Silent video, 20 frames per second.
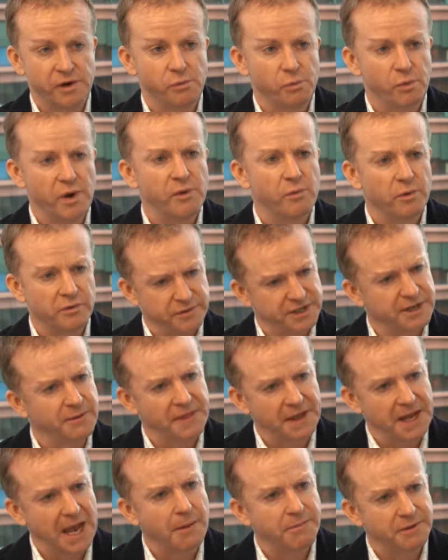what some of
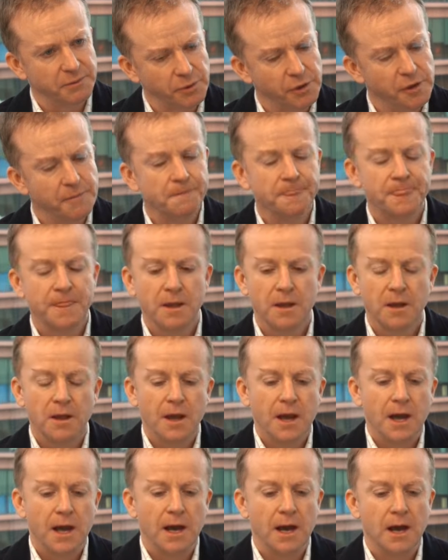the gaps were
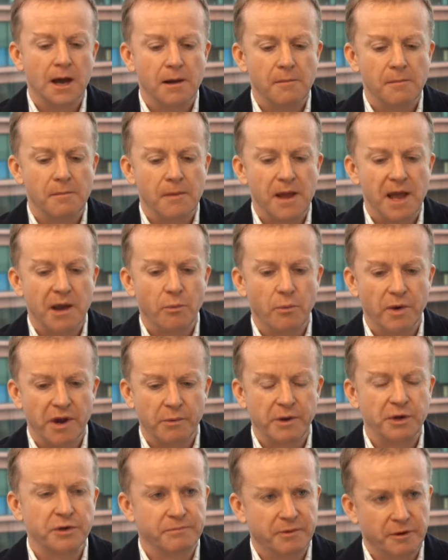and where
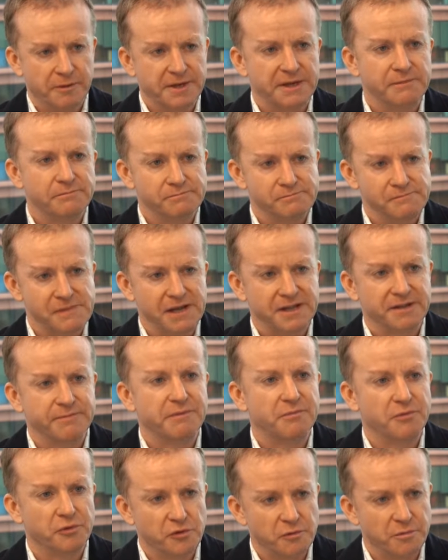we could probably make some
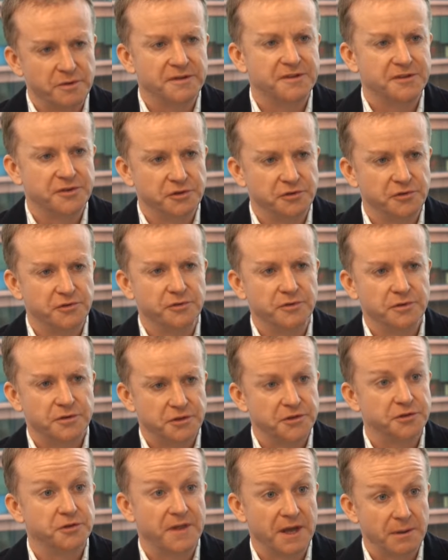improvements
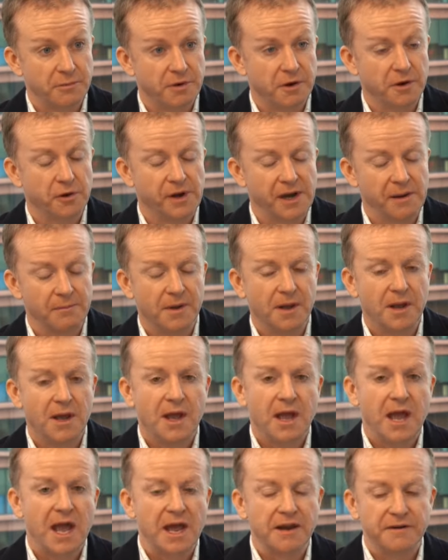to that program.
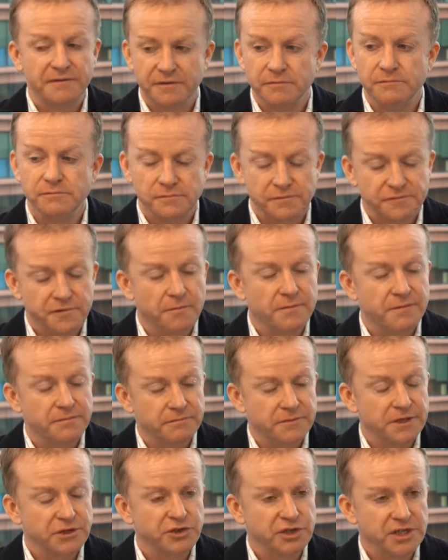And from
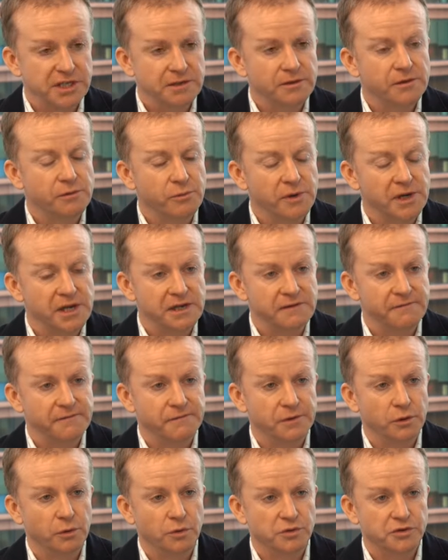this year, we
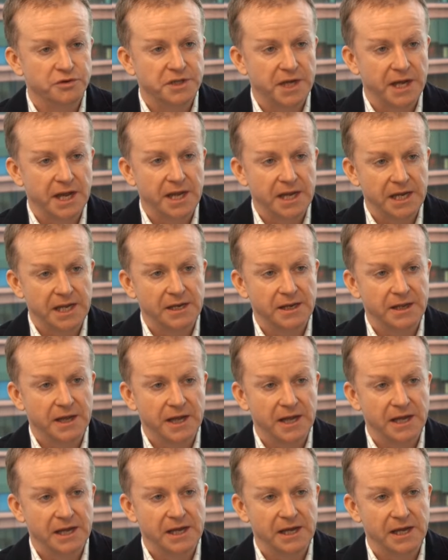launched
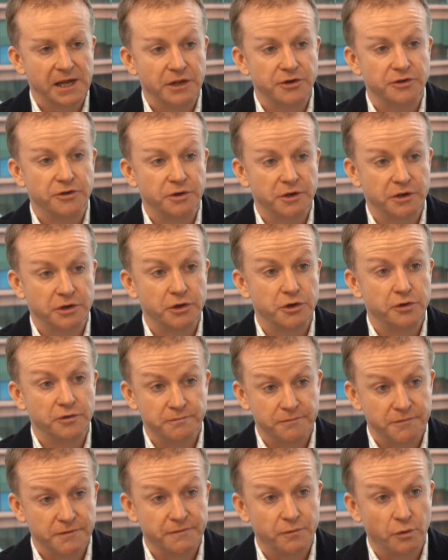
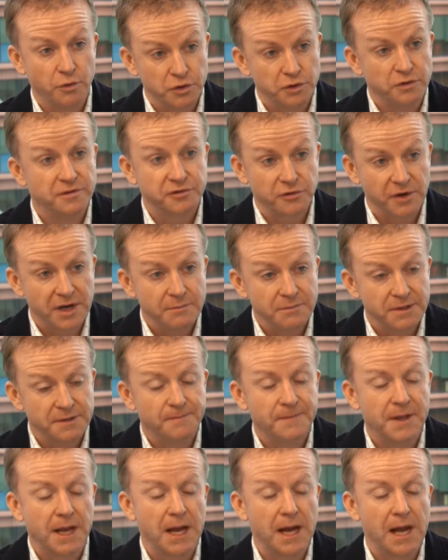four new streams,
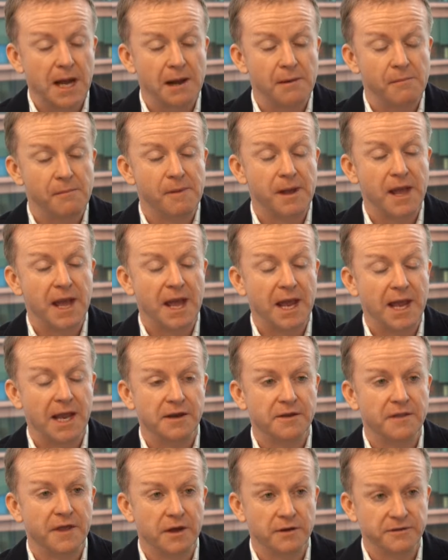
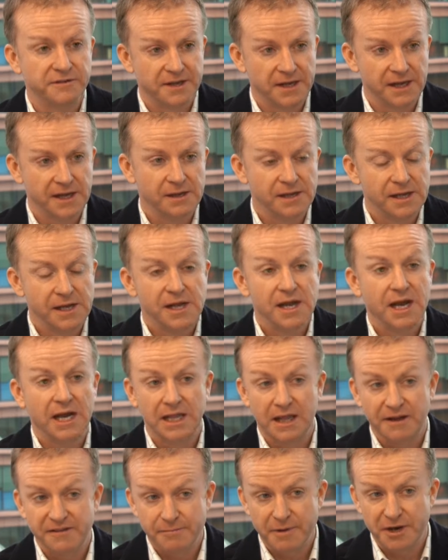and those are a
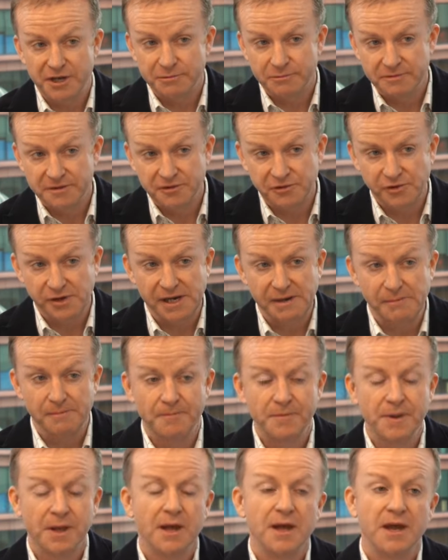claims management stream,
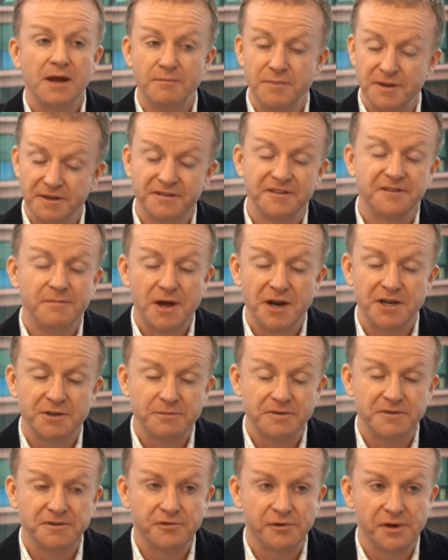a business
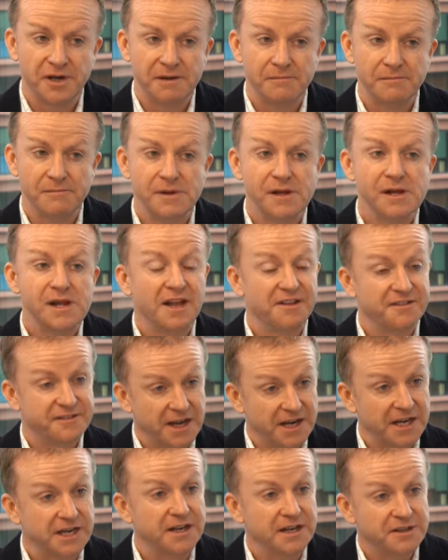management stream, and
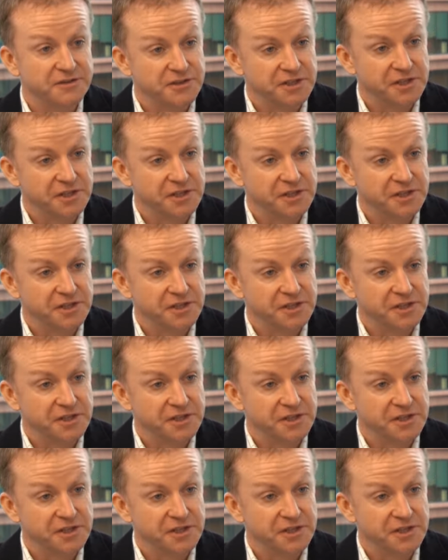starting next